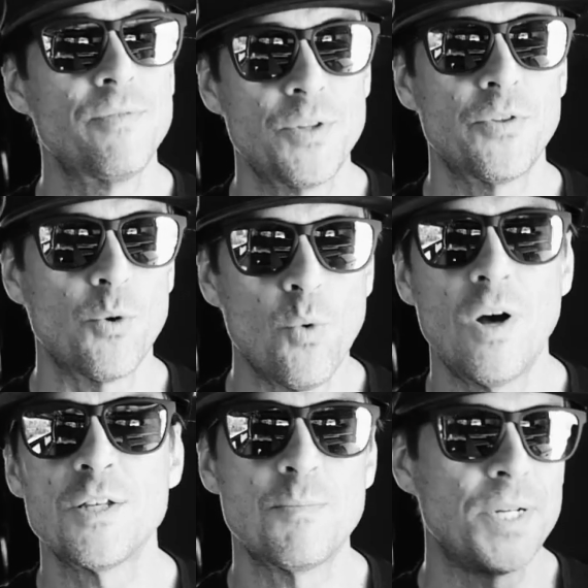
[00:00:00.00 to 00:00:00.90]
even though there
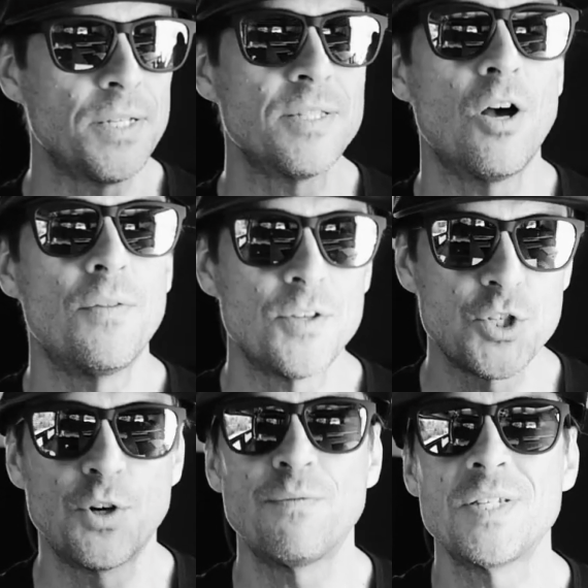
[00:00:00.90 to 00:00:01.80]
was, but it, on the
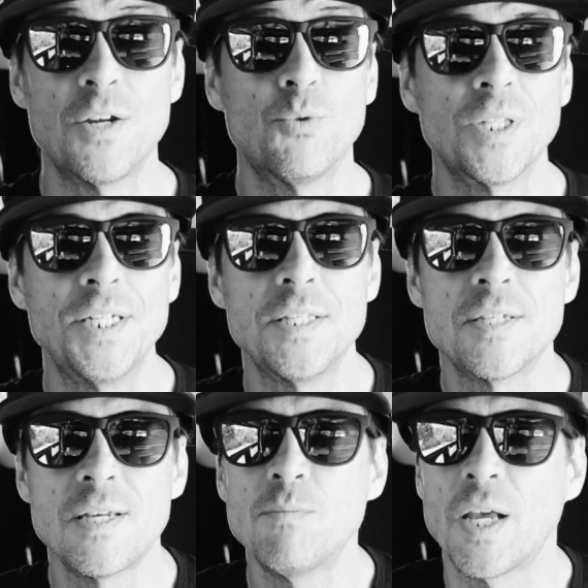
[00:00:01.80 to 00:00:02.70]
surface, it really didn't
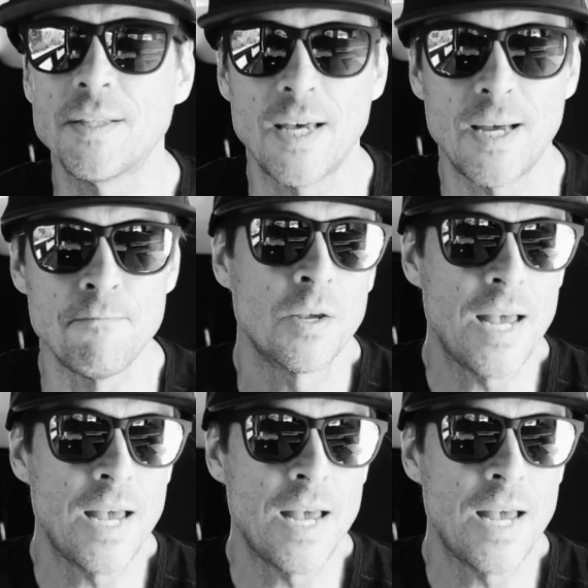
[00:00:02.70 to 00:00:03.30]
seem like that.